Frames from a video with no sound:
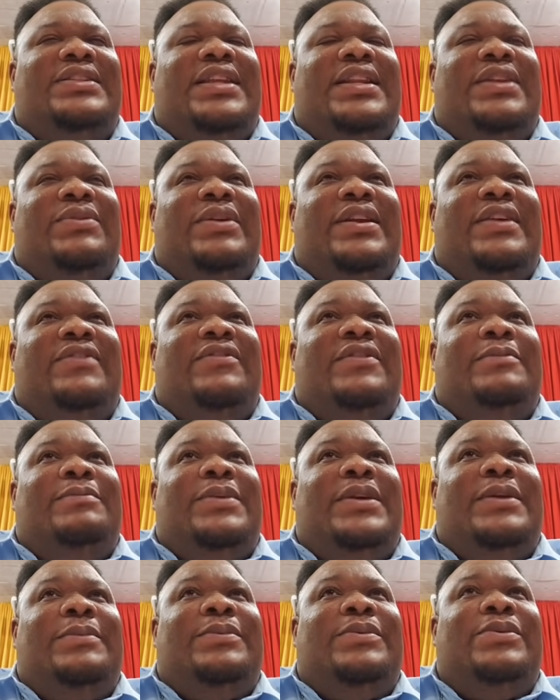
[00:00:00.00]
the
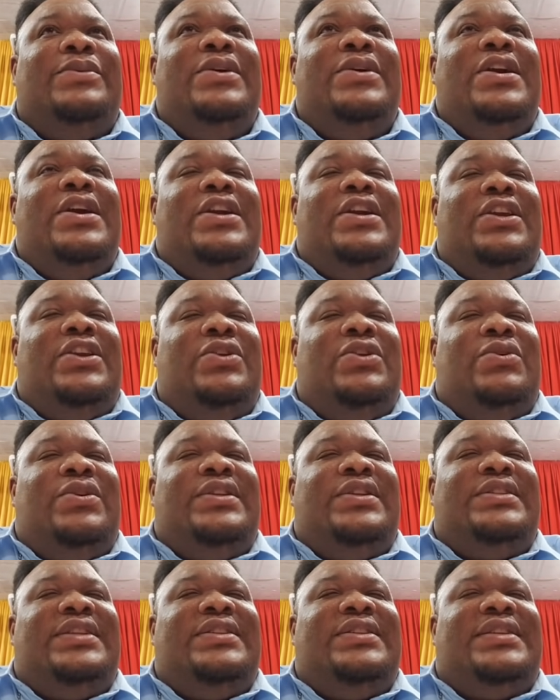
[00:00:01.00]
killings, the senior
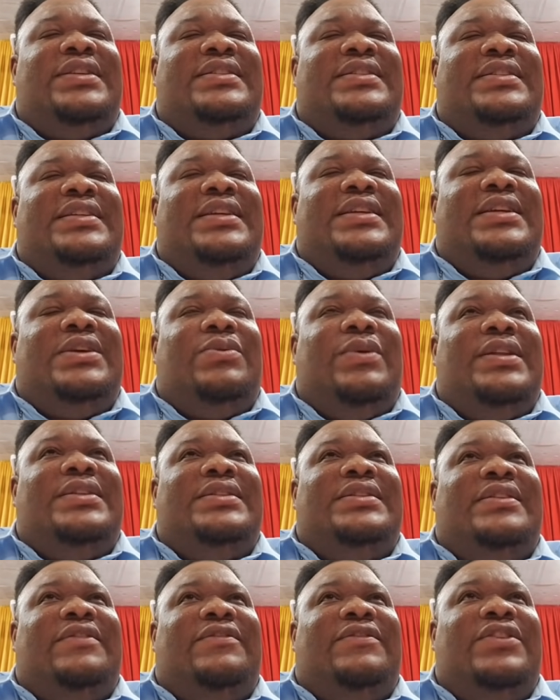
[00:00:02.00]
church members would
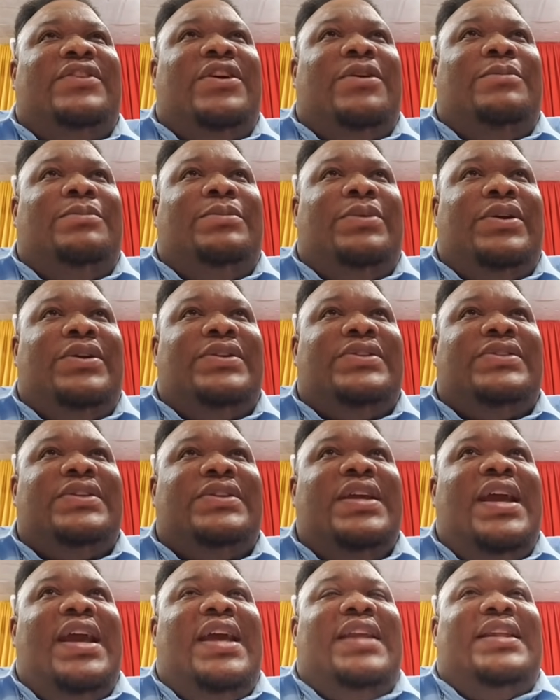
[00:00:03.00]
flee the
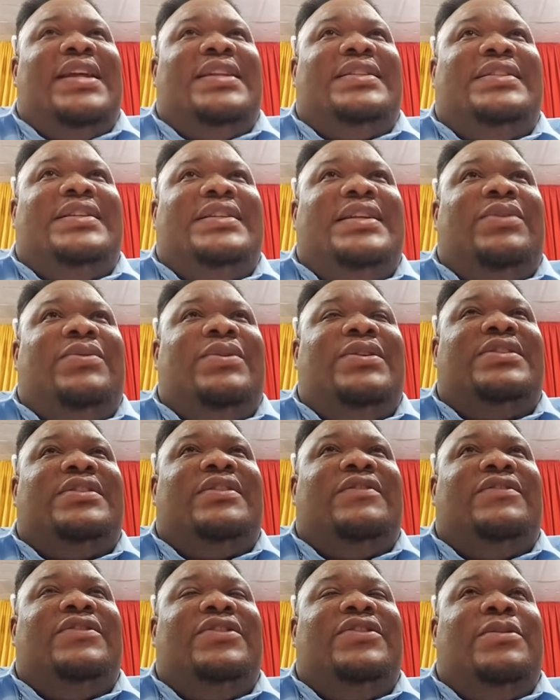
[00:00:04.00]
island via aid
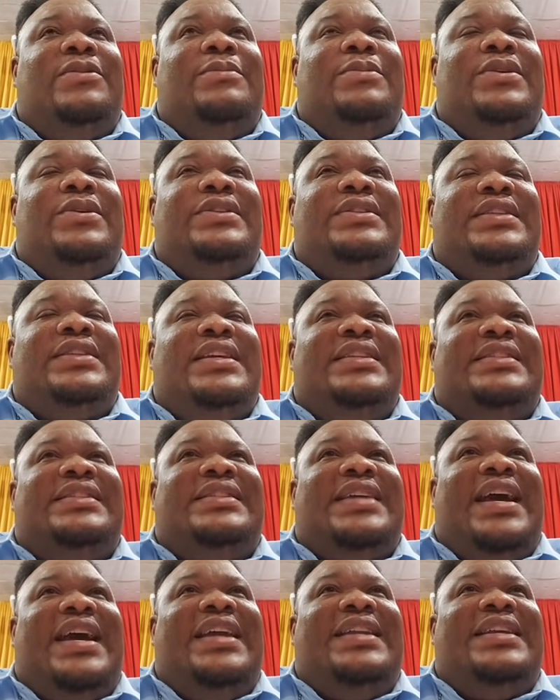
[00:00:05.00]
arc. So meanwhile,
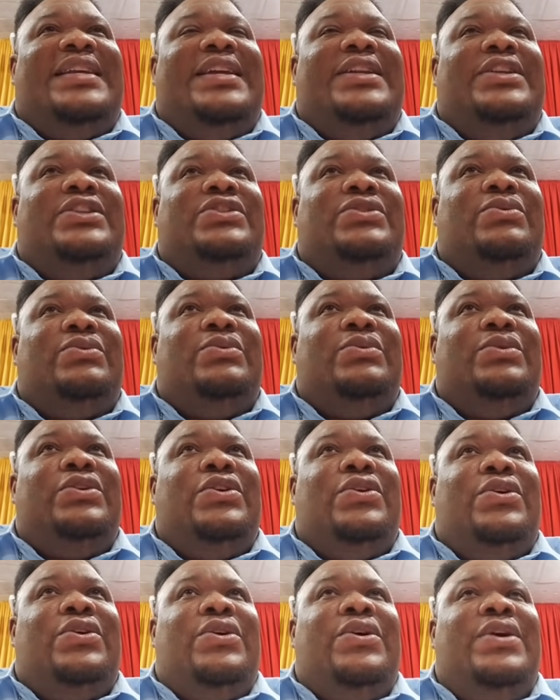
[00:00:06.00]
when we are look for the
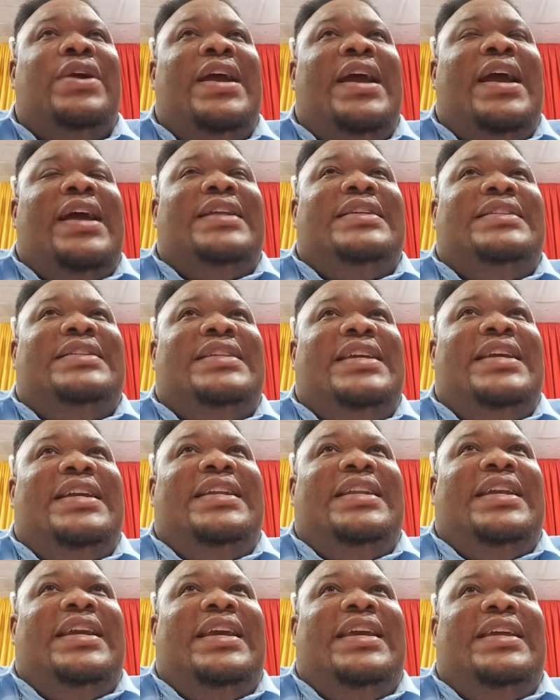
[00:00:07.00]
culprit, them
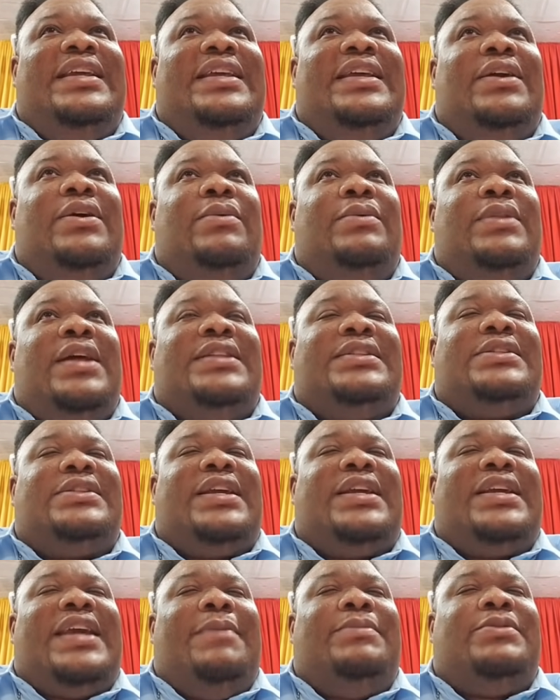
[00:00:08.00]
gone. And
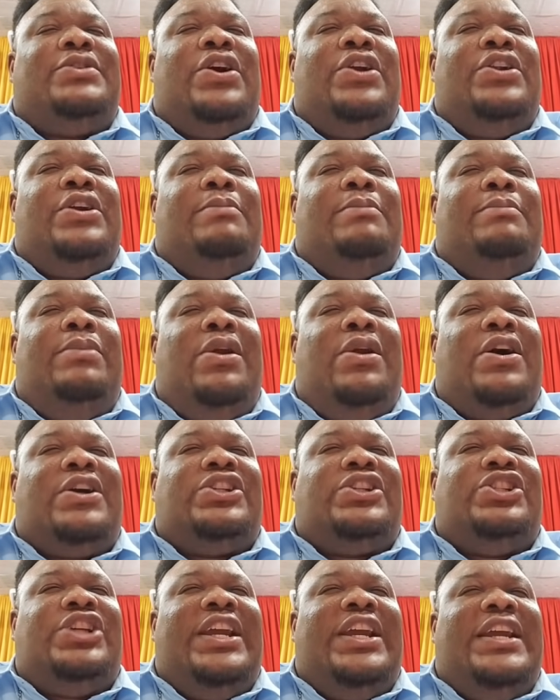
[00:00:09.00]
some next island
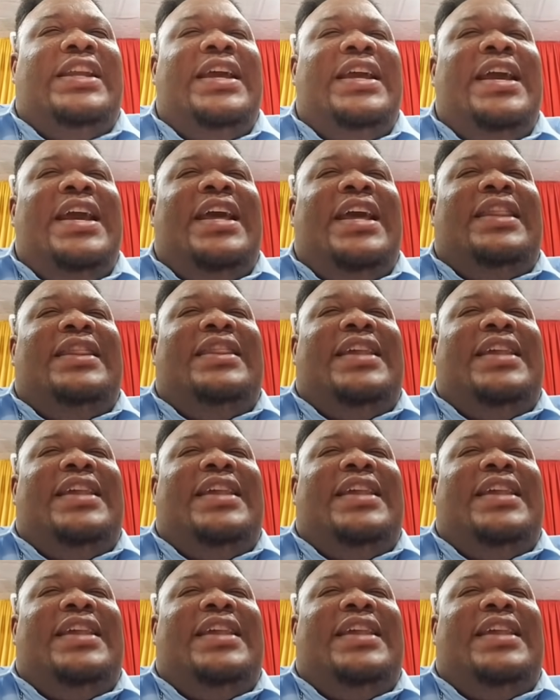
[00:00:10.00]
or America,